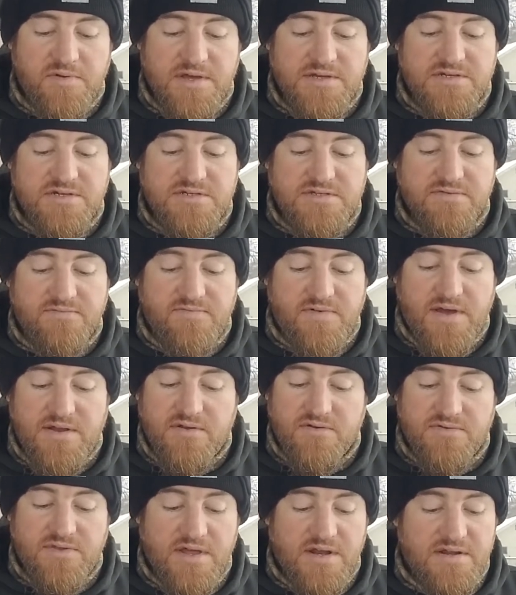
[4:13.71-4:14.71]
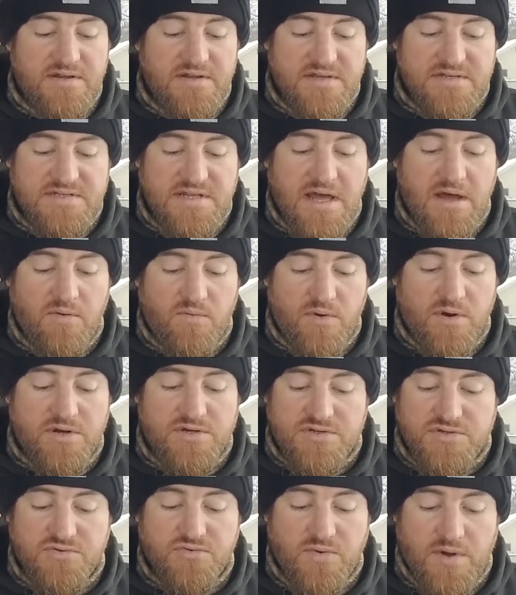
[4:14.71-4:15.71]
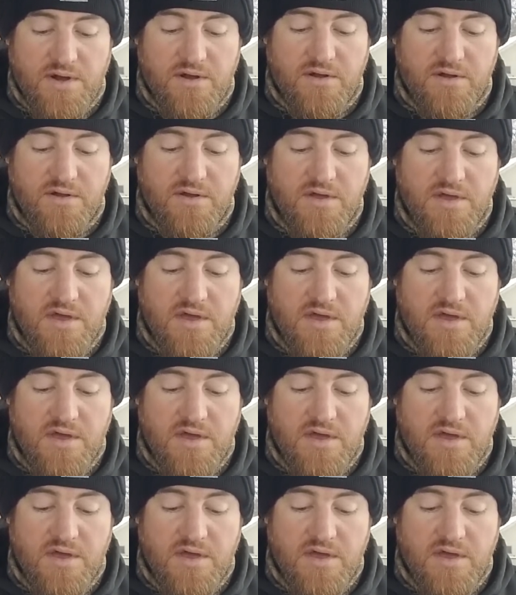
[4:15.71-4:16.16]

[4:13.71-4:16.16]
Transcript: pleasures and find out that it does not work too well.